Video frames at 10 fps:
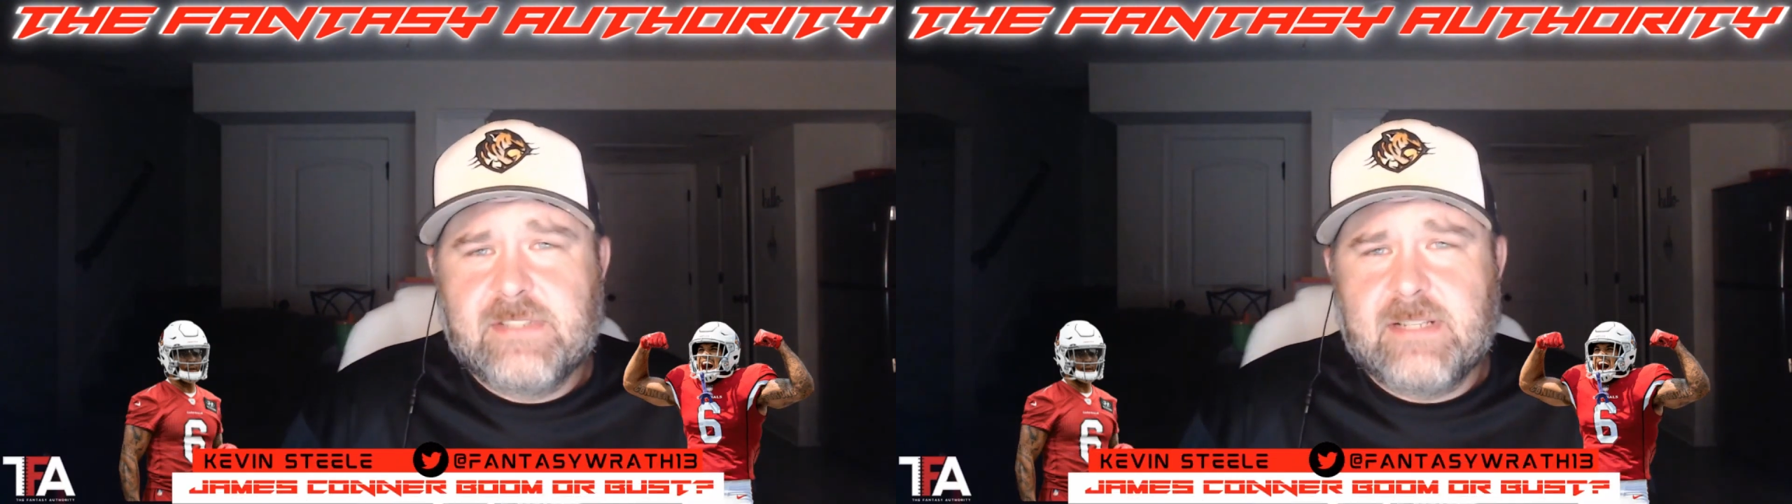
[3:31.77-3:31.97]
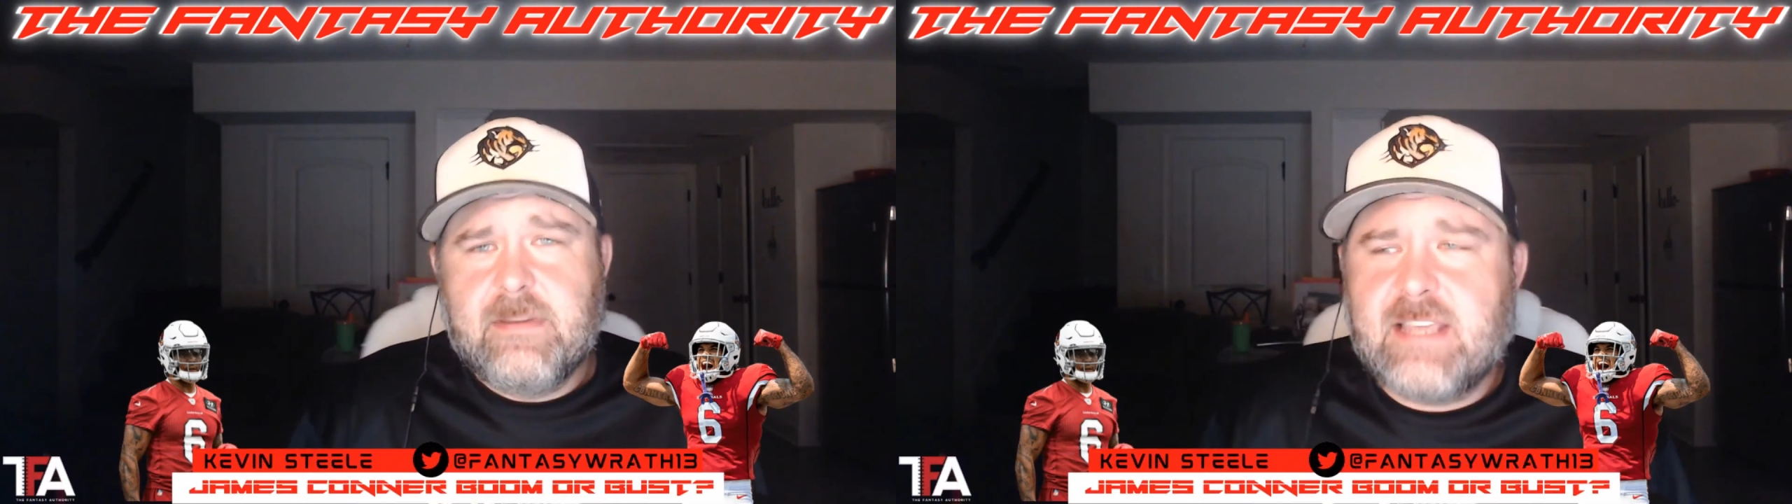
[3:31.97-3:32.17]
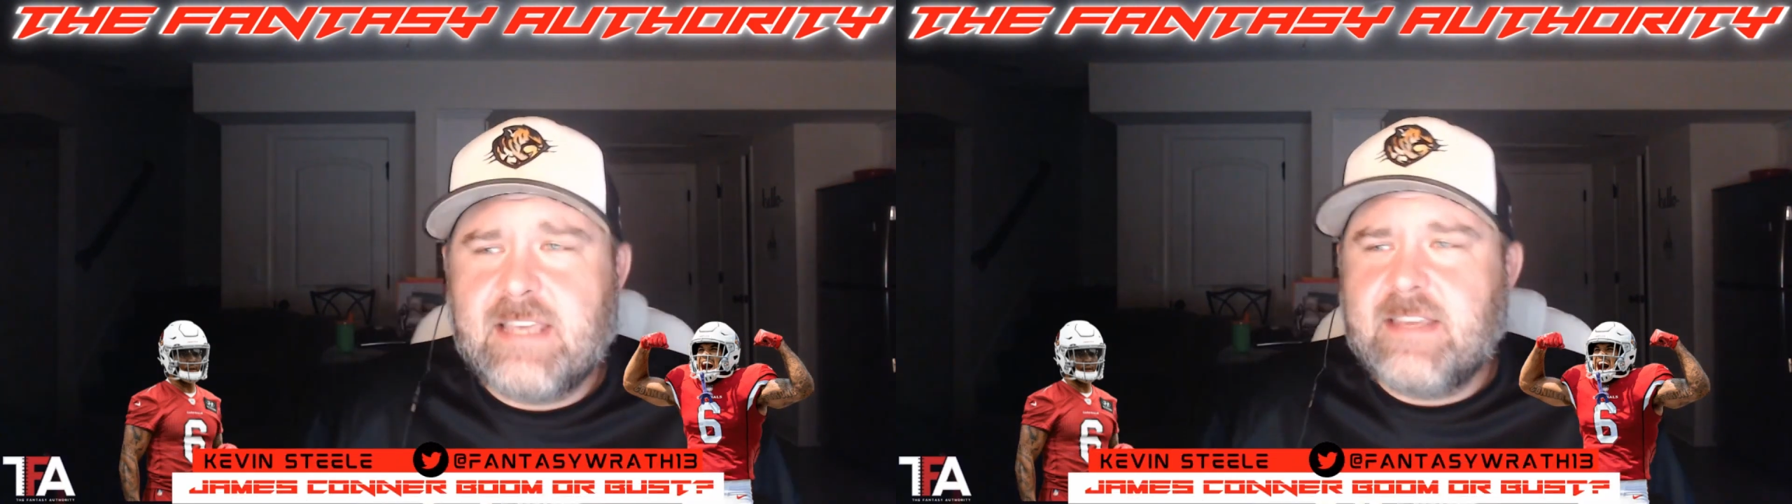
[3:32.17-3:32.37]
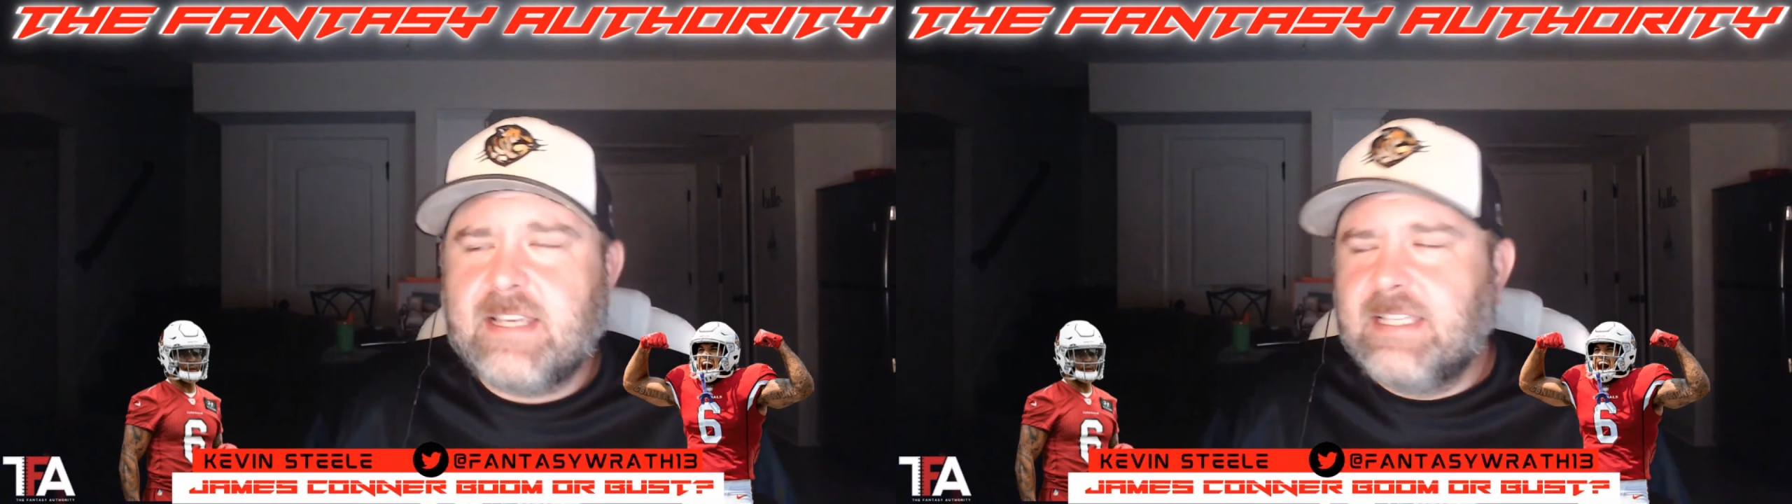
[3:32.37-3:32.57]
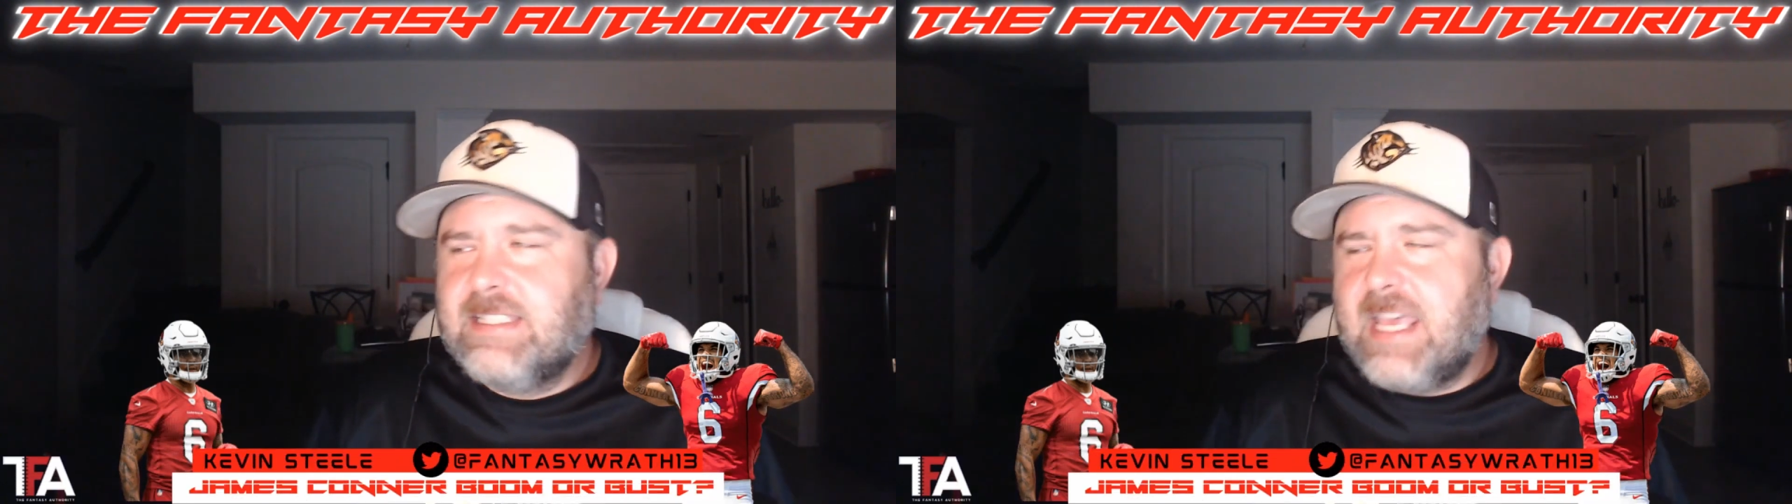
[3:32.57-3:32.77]
for somebody
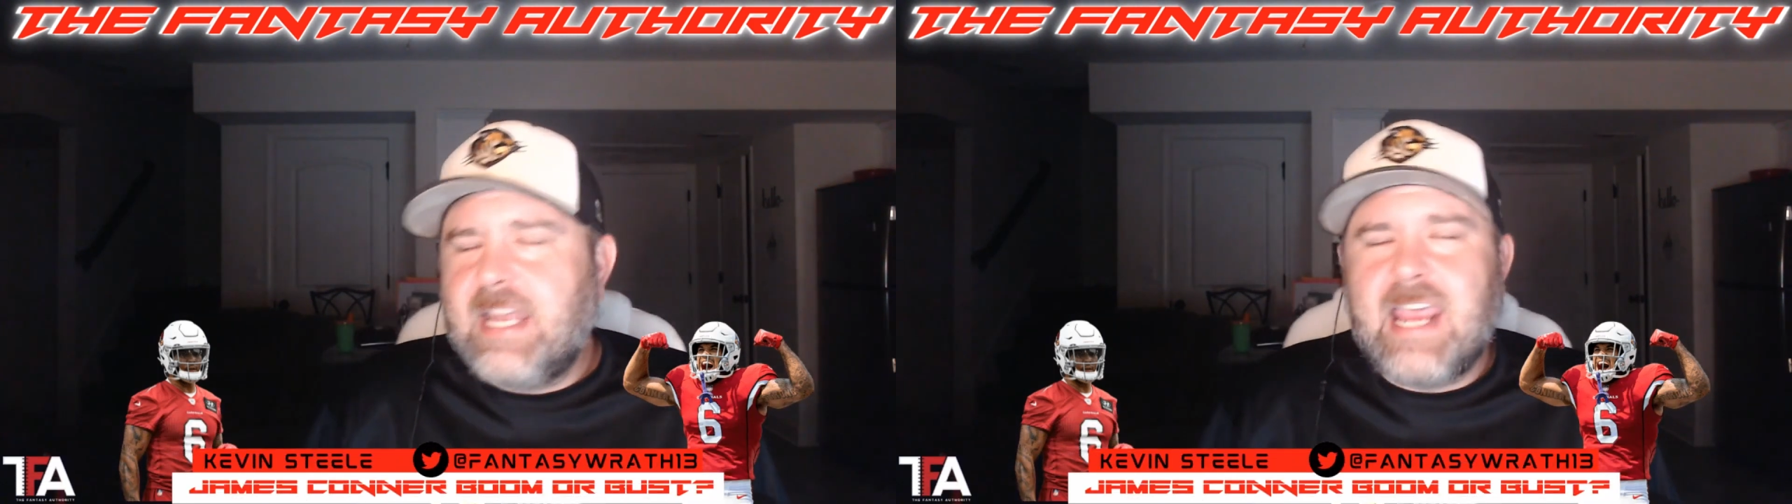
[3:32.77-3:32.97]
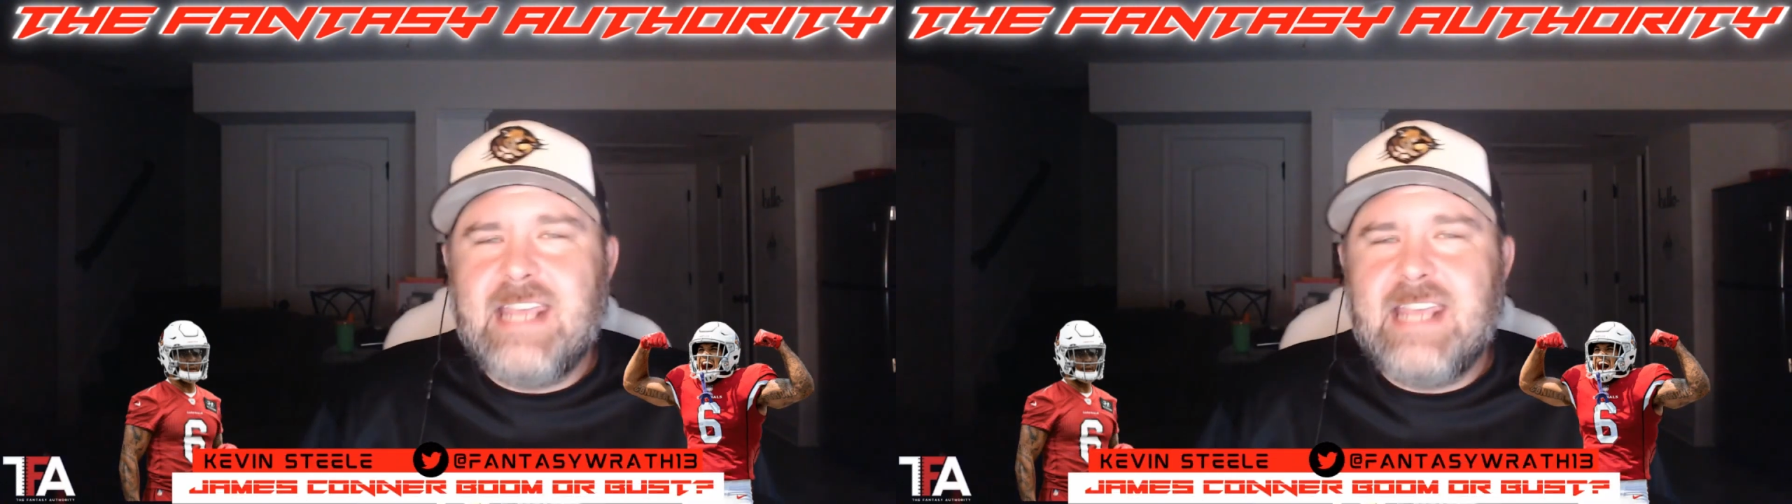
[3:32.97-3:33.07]
that can get